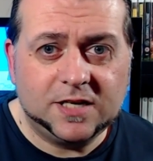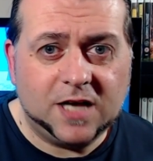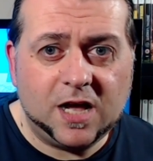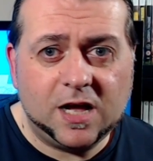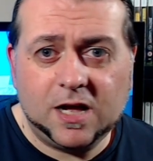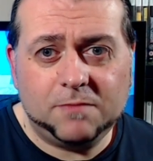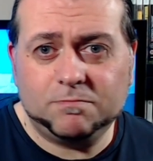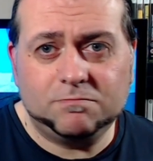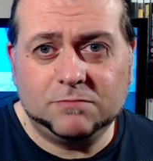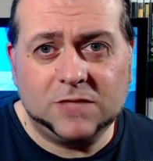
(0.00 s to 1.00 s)
like
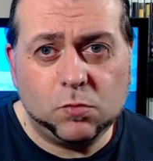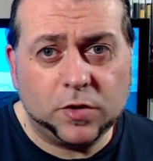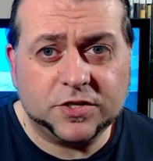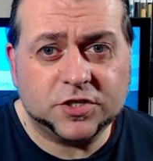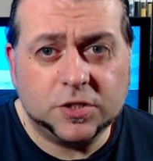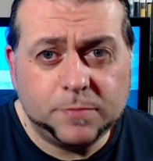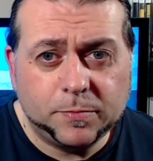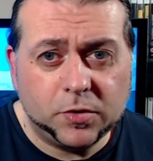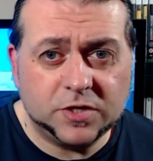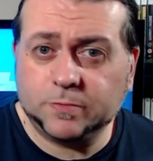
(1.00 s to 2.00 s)
one of the
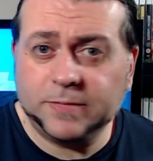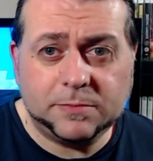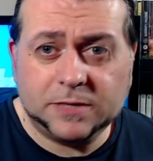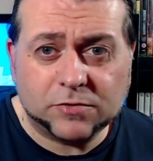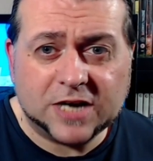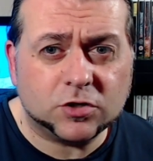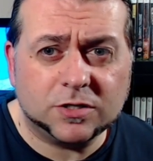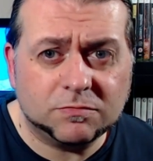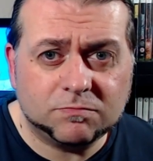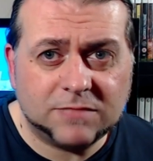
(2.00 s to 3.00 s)
Superboys or maybe a Retron,